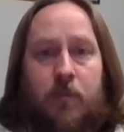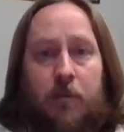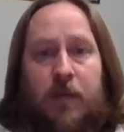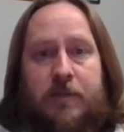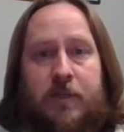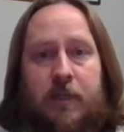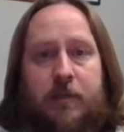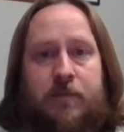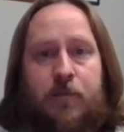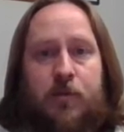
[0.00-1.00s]
because you get
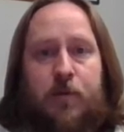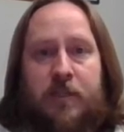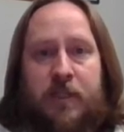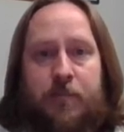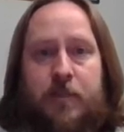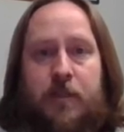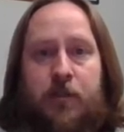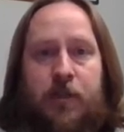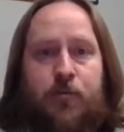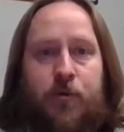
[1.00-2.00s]
those multiple attempts and
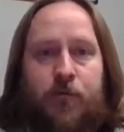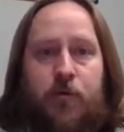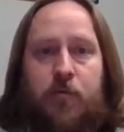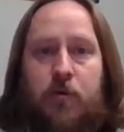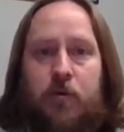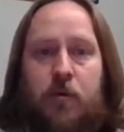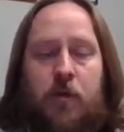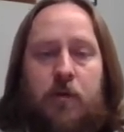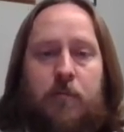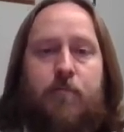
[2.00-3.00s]
you get to review
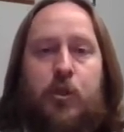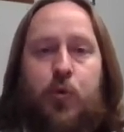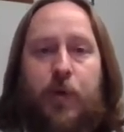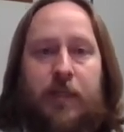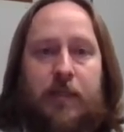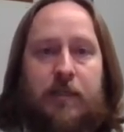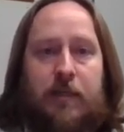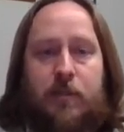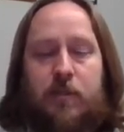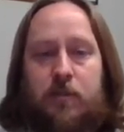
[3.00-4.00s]
between the
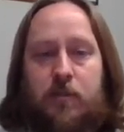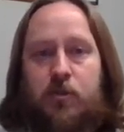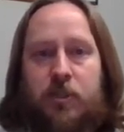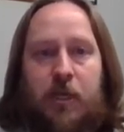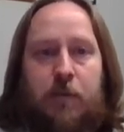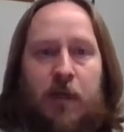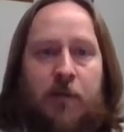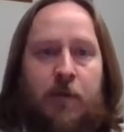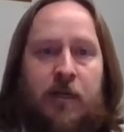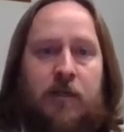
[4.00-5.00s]
attempts. So just keep that
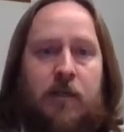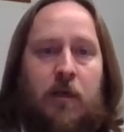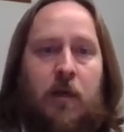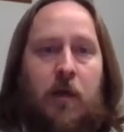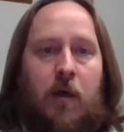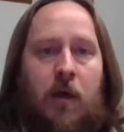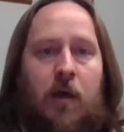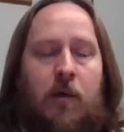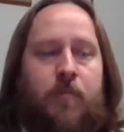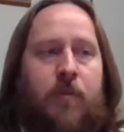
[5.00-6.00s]
in mind.
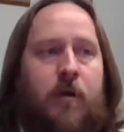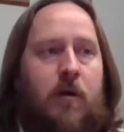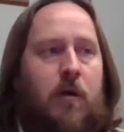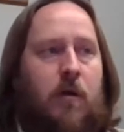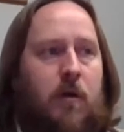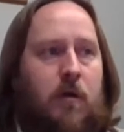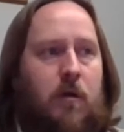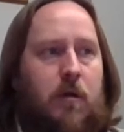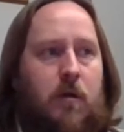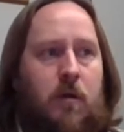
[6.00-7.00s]
There are
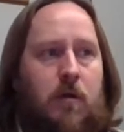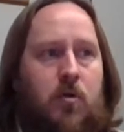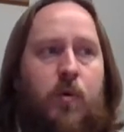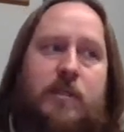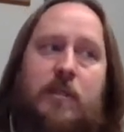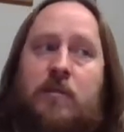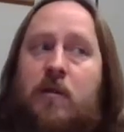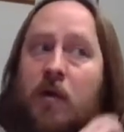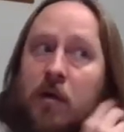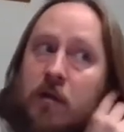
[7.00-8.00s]
quizzes
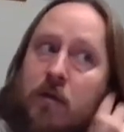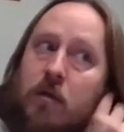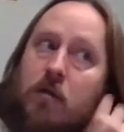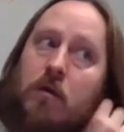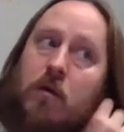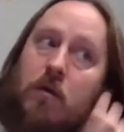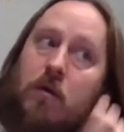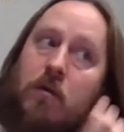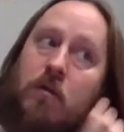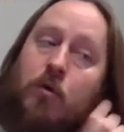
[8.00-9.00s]
on
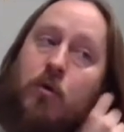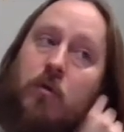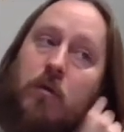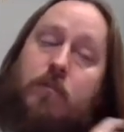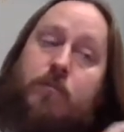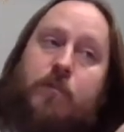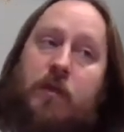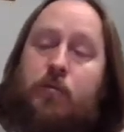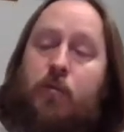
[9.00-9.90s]
the Moodle as